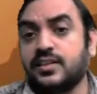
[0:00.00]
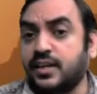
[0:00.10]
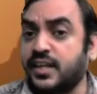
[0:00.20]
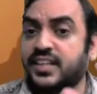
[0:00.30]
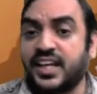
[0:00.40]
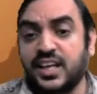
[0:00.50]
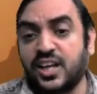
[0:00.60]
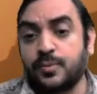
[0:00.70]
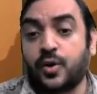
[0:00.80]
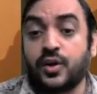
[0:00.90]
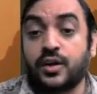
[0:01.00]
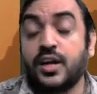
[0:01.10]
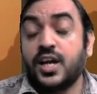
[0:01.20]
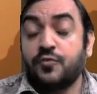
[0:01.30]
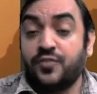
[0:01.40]
That is regular bond.
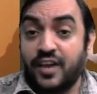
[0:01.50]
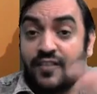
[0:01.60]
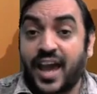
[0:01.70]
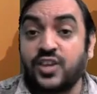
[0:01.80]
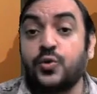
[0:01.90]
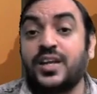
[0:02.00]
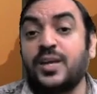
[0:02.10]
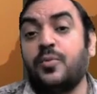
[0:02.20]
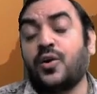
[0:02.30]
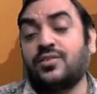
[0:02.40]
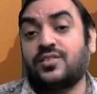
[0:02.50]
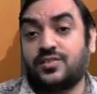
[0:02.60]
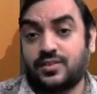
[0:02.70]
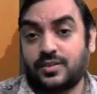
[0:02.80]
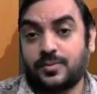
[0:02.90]
We have annuity
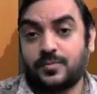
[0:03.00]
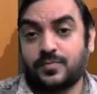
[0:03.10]
bonds.